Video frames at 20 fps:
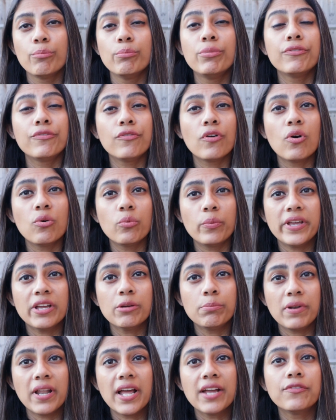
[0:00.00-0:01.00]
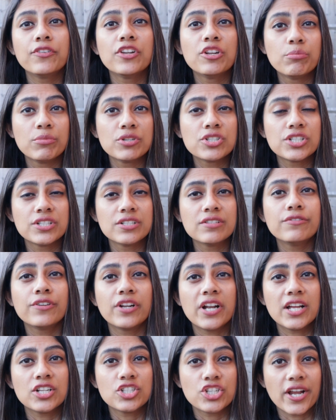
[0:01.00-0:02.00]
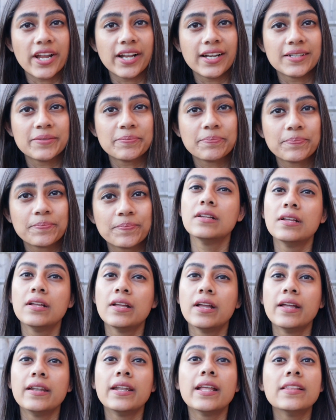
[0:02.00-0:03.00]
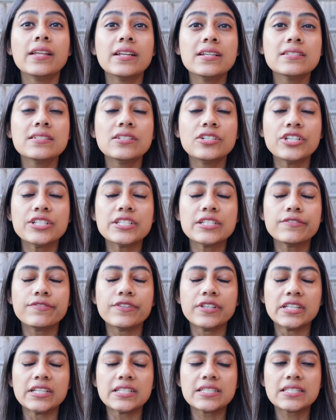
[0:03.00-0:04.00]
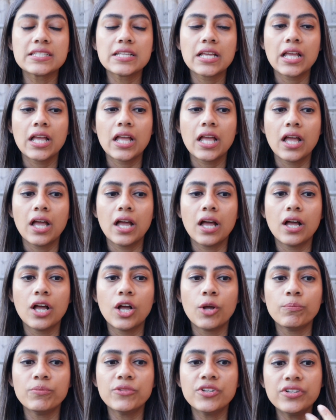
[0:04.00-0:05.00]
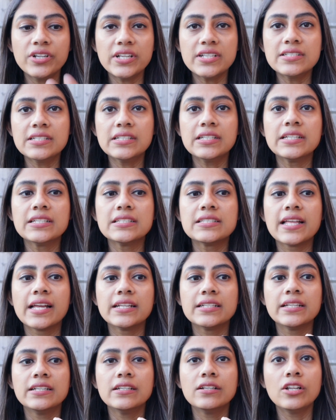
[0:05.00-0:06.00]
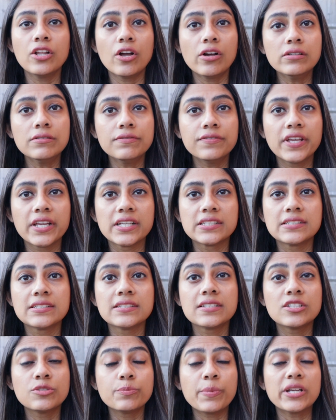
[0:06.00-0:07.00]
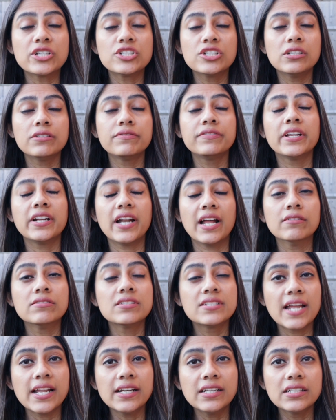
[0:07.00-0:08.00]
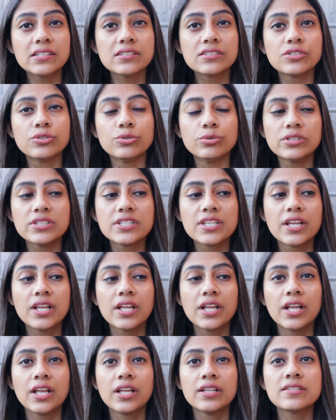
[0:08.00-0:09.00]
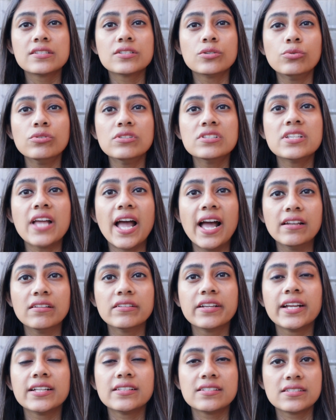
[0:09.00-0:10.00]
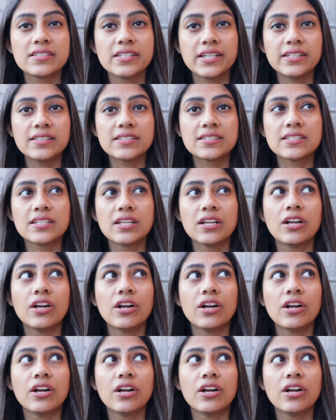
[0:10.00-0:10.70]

before we apply for admission for our child. Now, there is a reason for this. The reason is that in a lot of cases, especially if they're outstanding schools, schools allocate seats